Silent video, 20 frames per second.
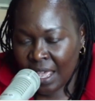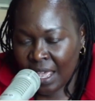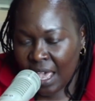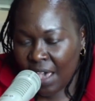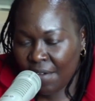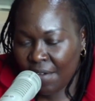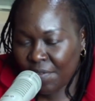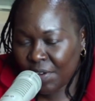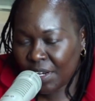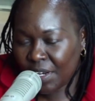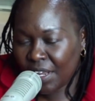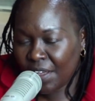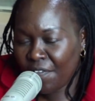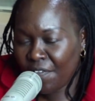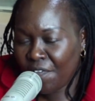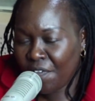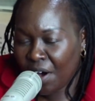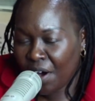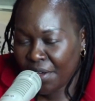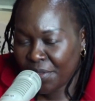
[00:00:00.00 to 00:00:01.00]
Heavenly
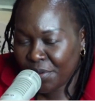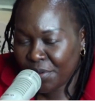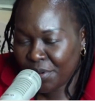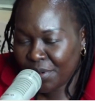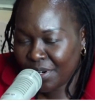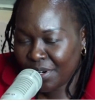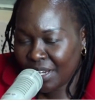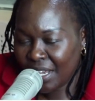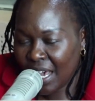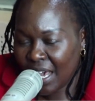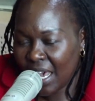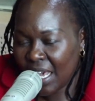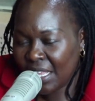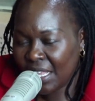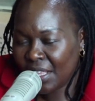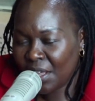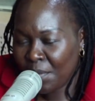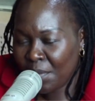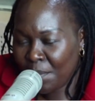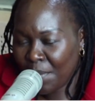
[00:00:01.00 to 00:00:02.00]
Father, in
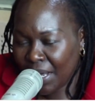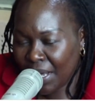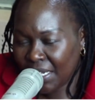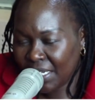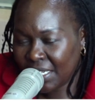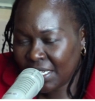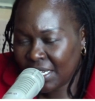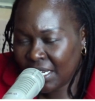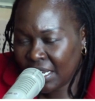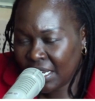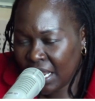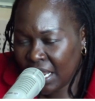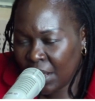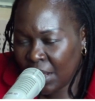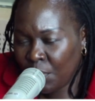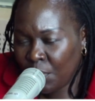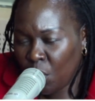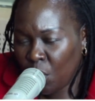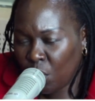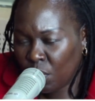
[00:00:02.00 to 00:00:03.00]
the mighty
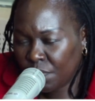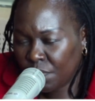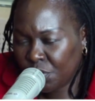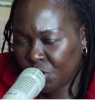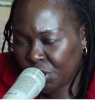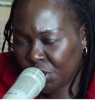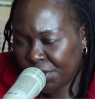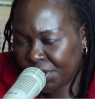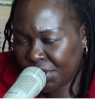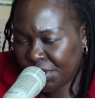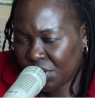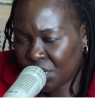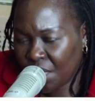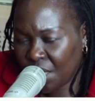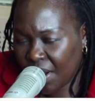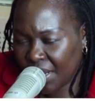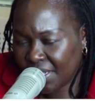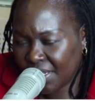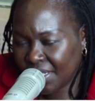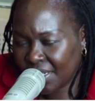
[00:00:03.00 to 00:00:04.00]
name of Jesus
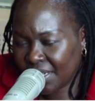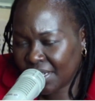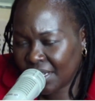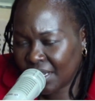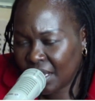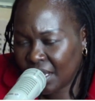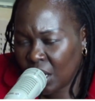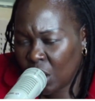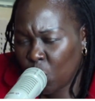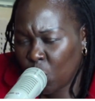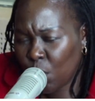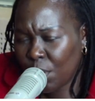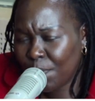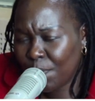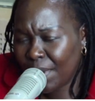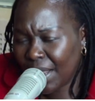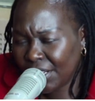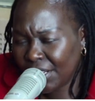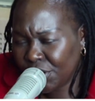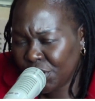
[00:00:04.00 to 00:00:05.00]
Christ. We
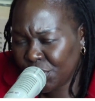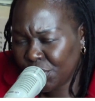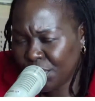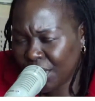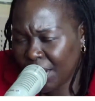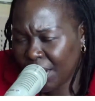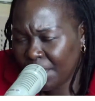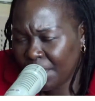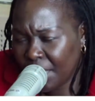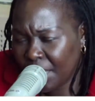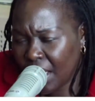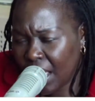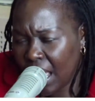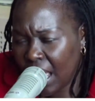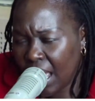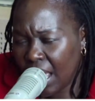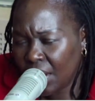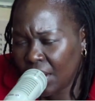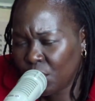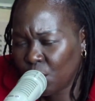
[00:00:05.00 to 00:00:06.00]
bless your name
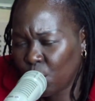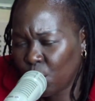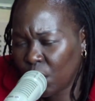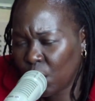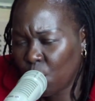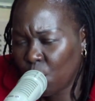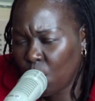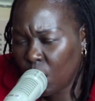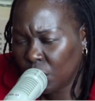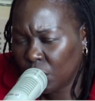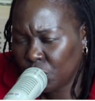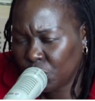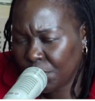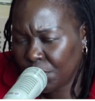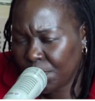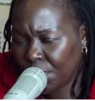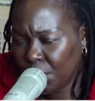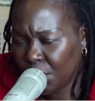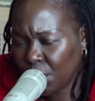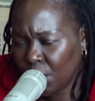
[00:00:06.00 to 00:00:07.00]
and we
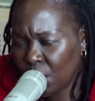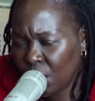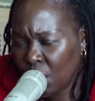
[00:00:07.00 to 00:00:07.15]
worship you.